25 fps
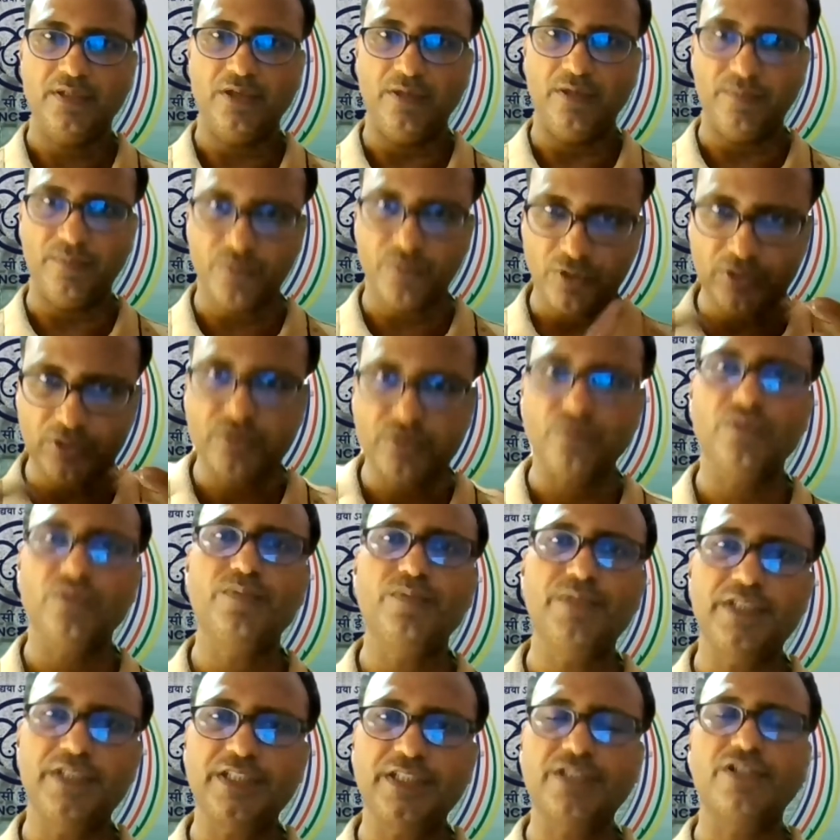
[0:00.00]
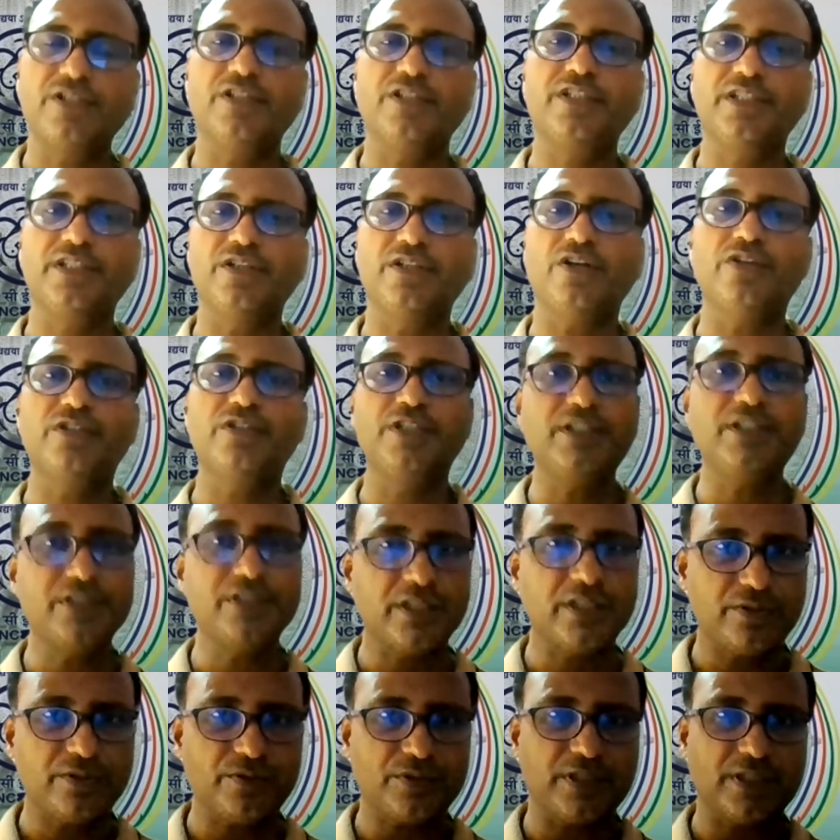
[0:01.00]
Of course, we will be discussing on
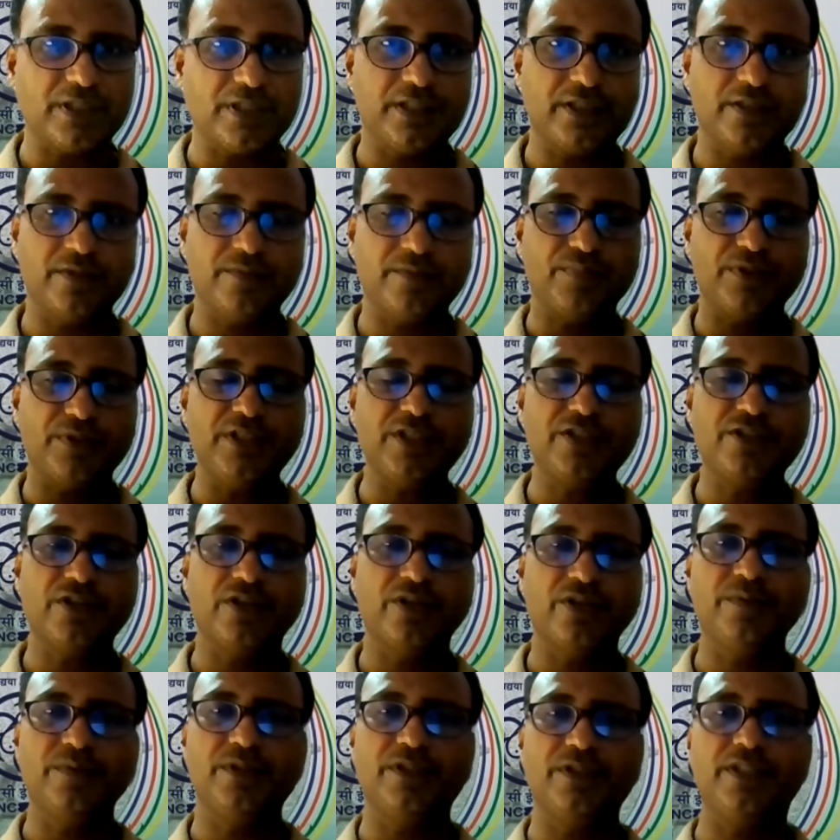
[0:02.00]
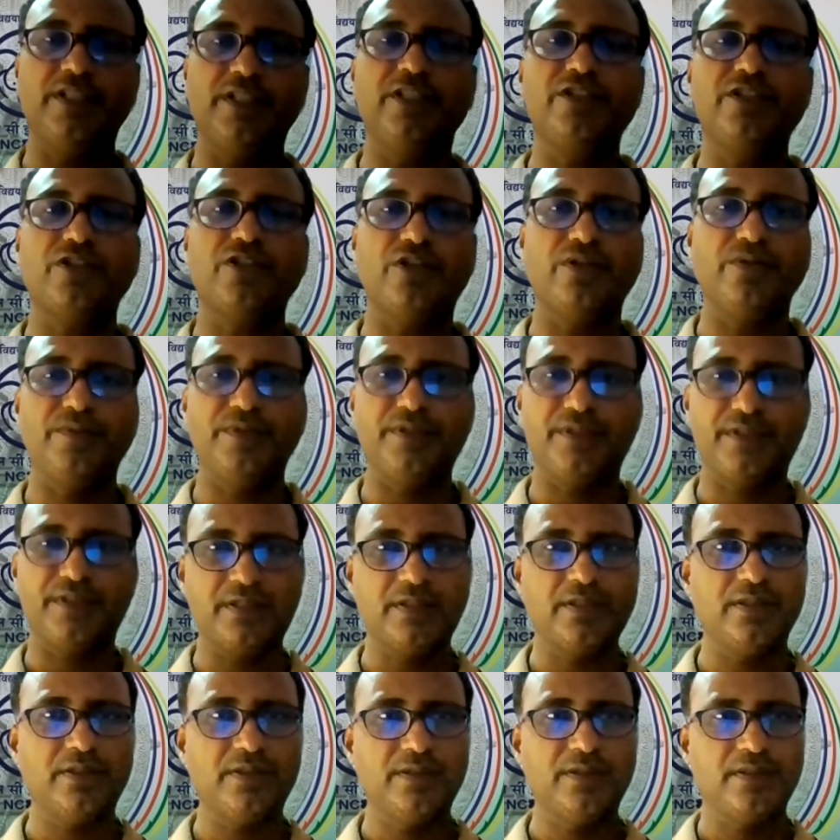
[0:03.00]
teacher education, pre-service, in-service,
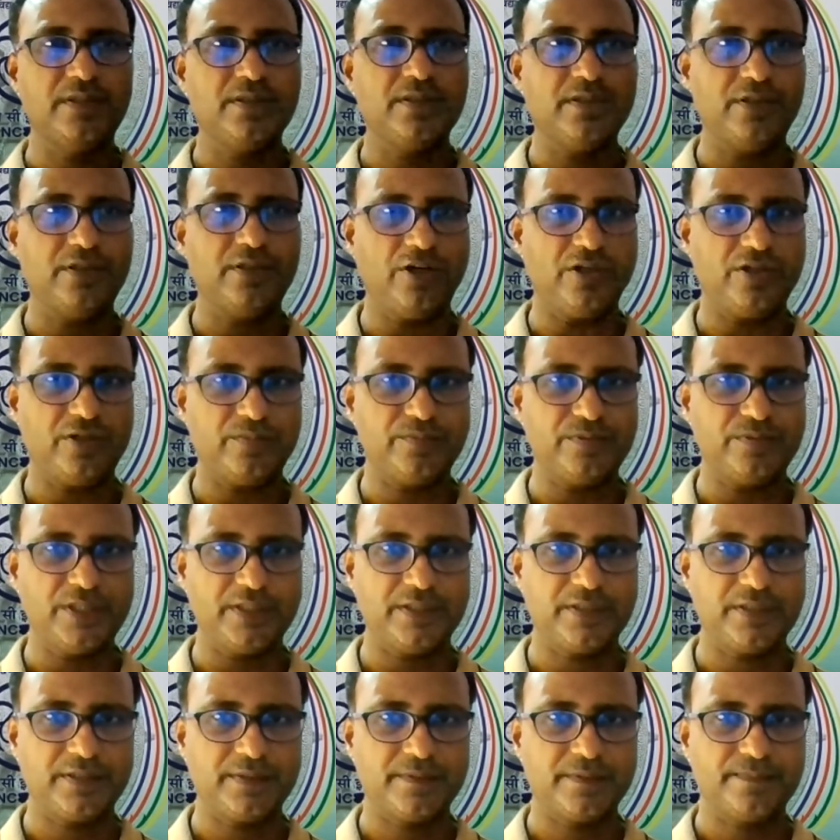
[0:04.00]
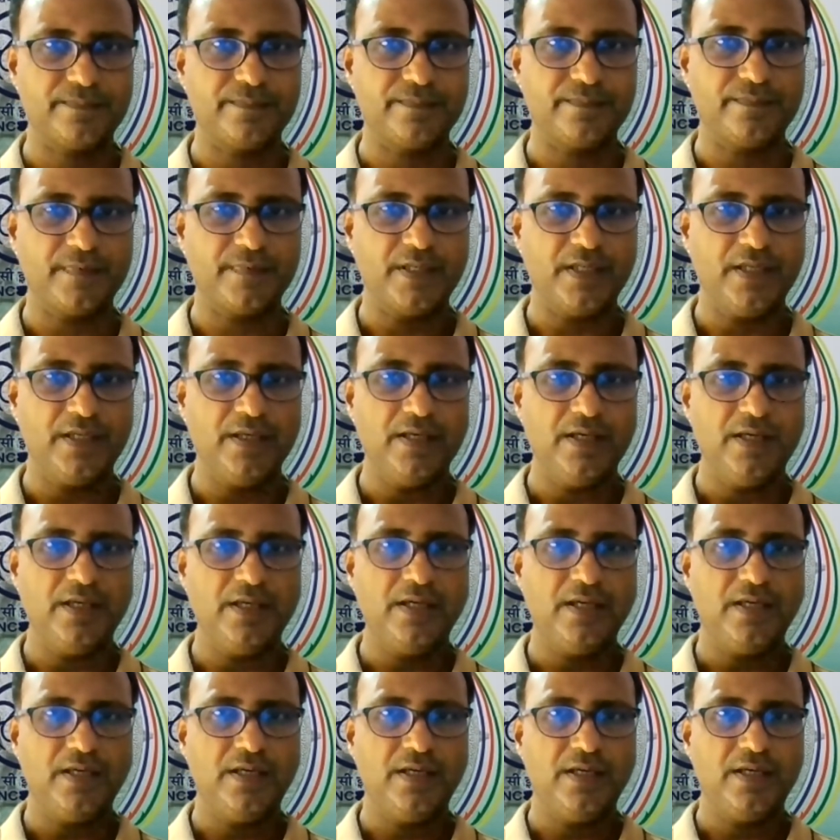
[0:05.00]
lot of things.
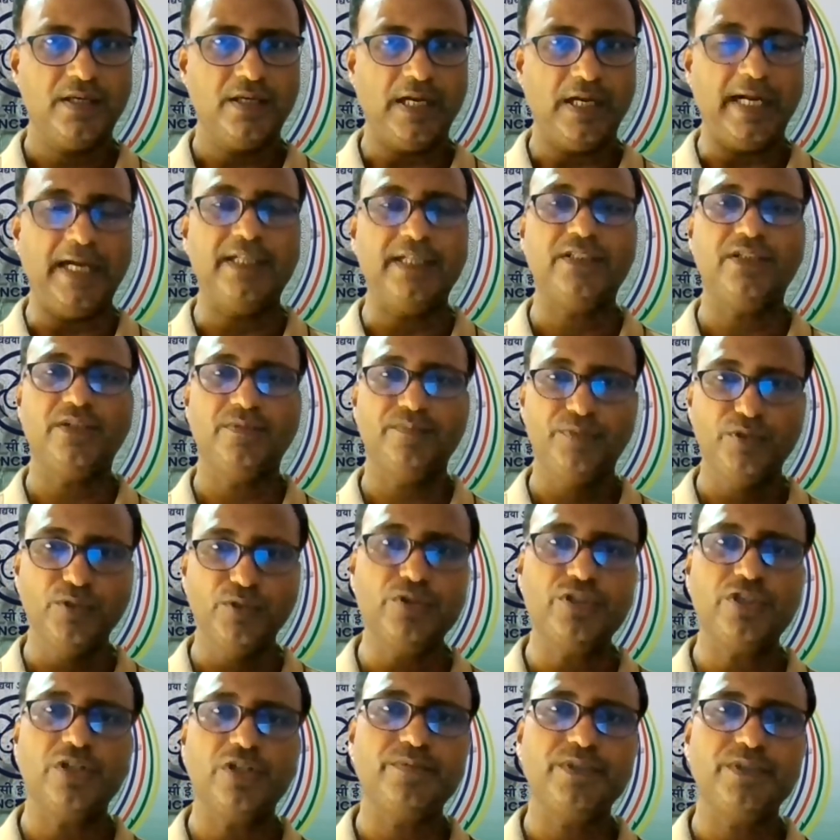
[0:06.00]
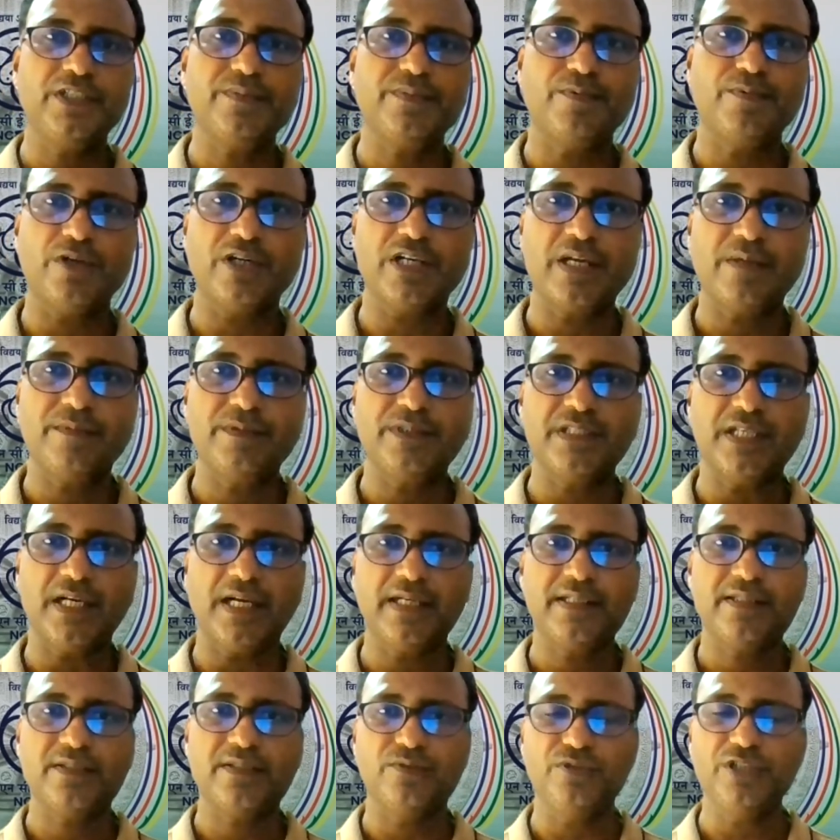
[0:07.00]
And the beauty of this program is
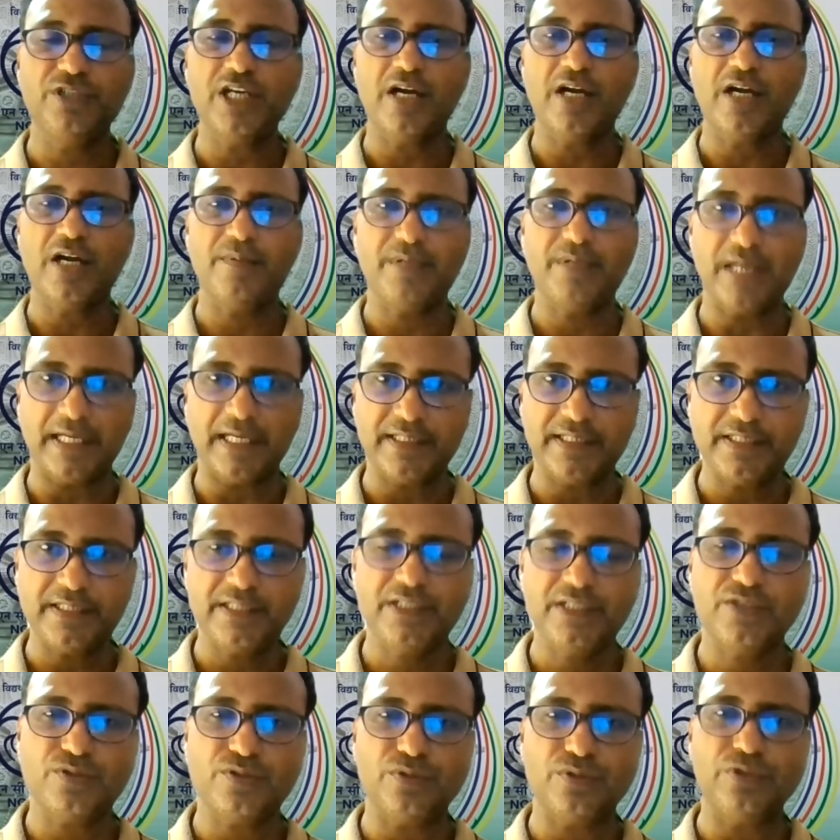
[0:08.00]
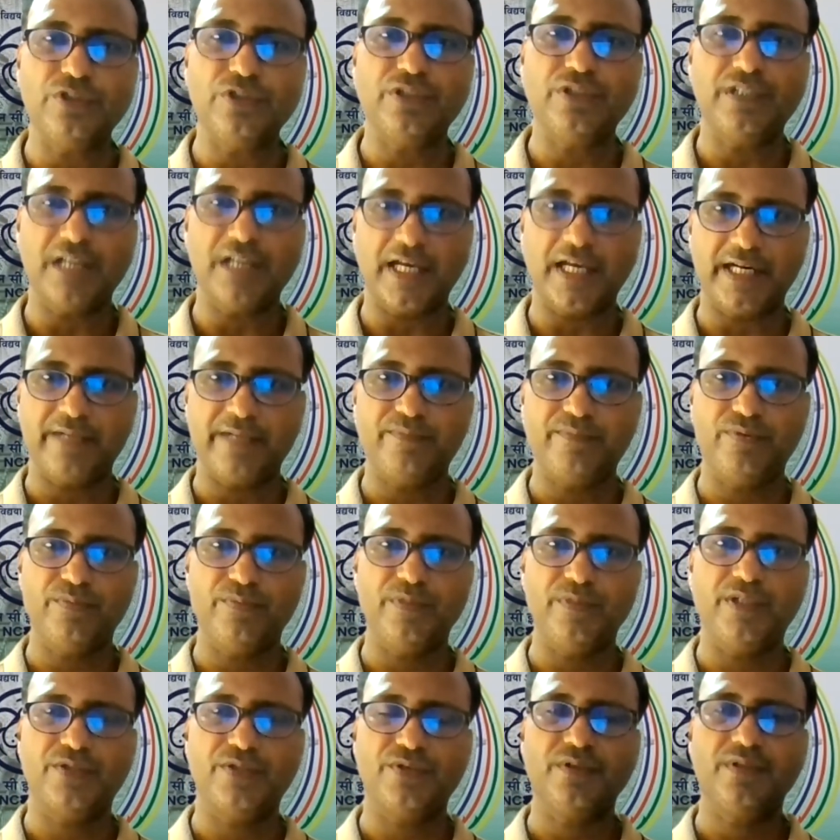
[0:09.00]
that we have a ICT studio in RI
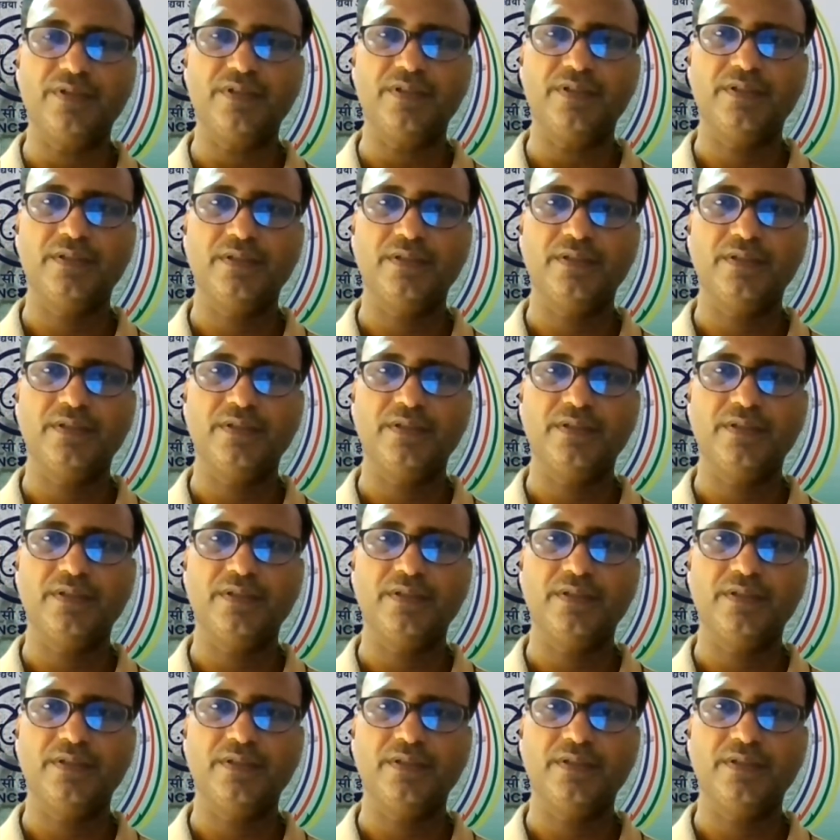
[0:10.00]
Bhubaneswar,